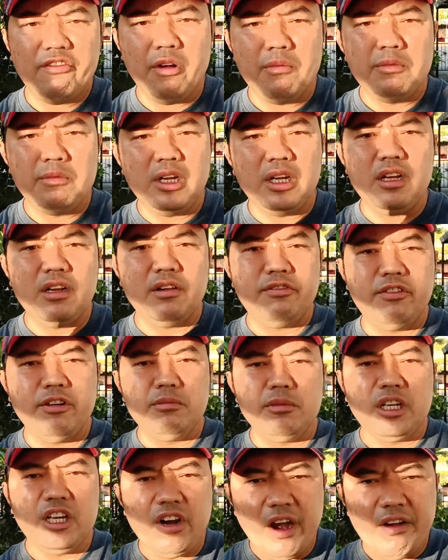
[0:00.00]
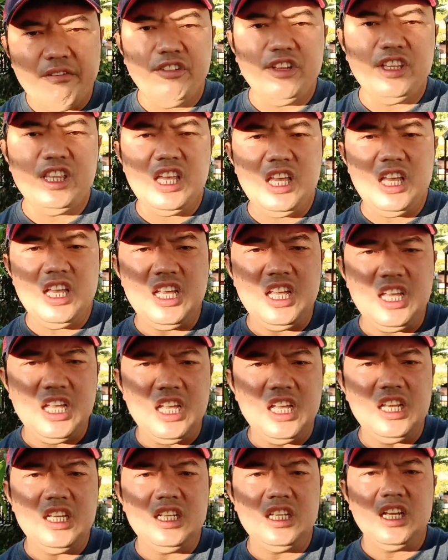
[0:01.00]
from the gravity
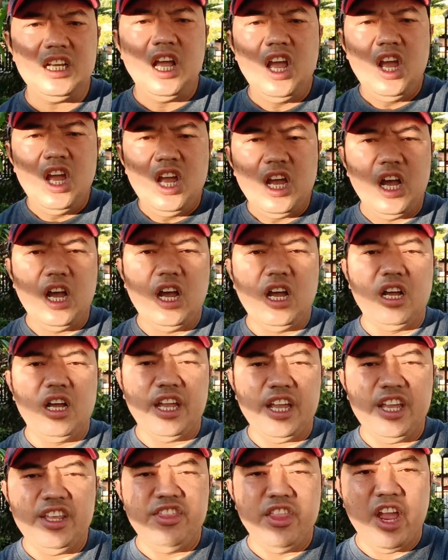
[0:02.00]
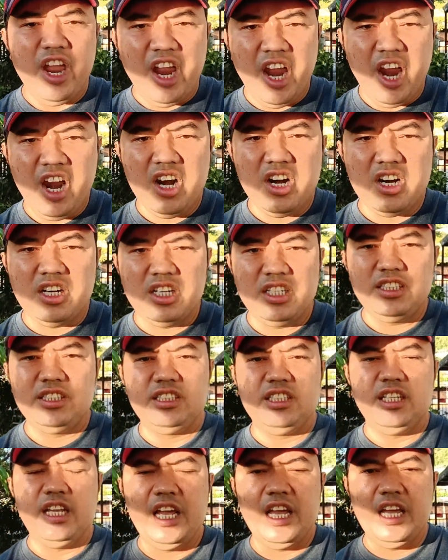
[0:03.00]
in the
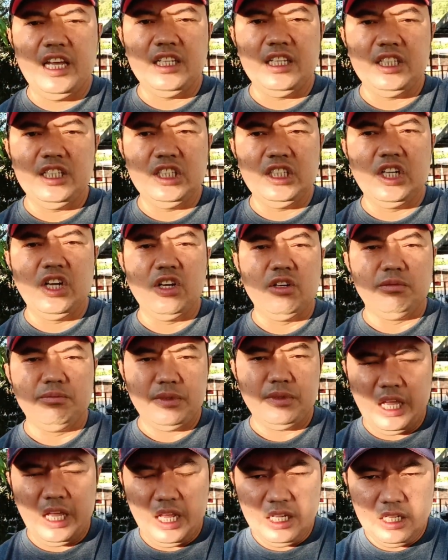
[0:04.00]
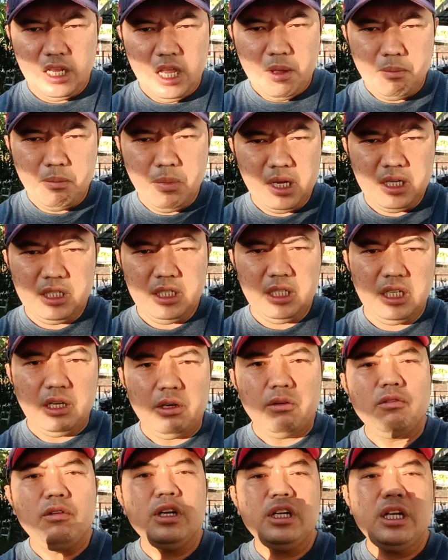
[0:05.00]
earth. And but
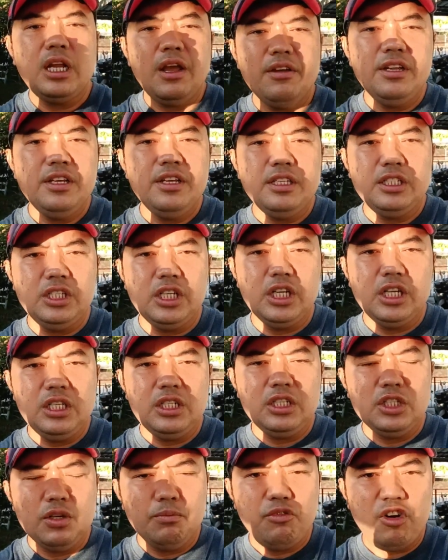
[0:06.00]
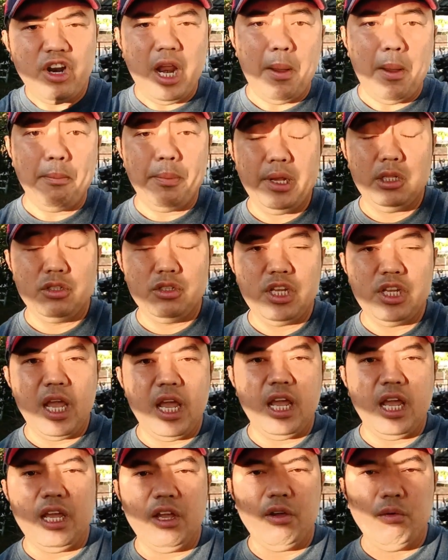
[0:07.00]
what happened
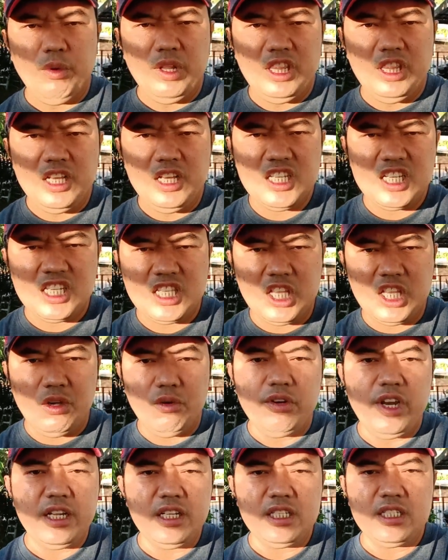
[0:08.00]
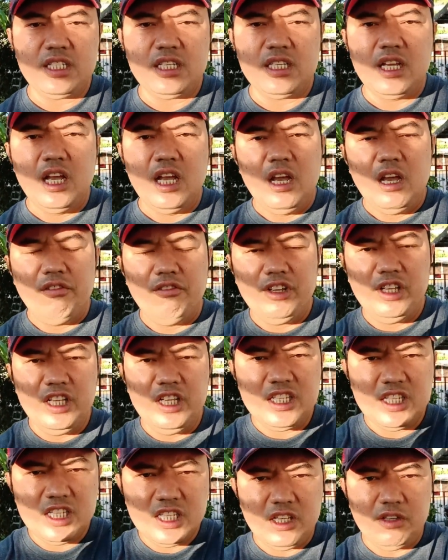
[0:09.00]
today with the student
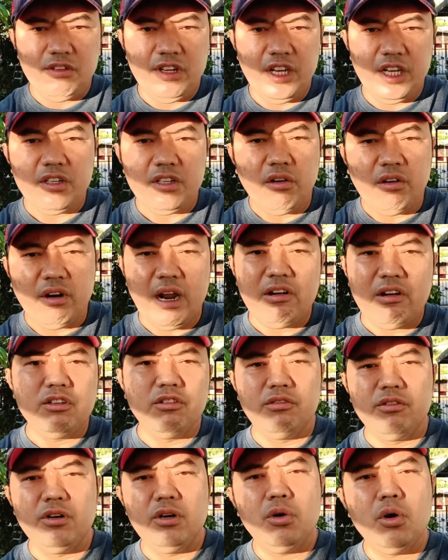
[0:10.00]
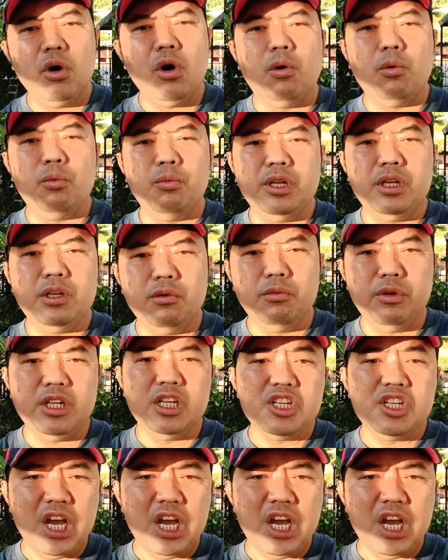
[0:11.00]
around the world, or with the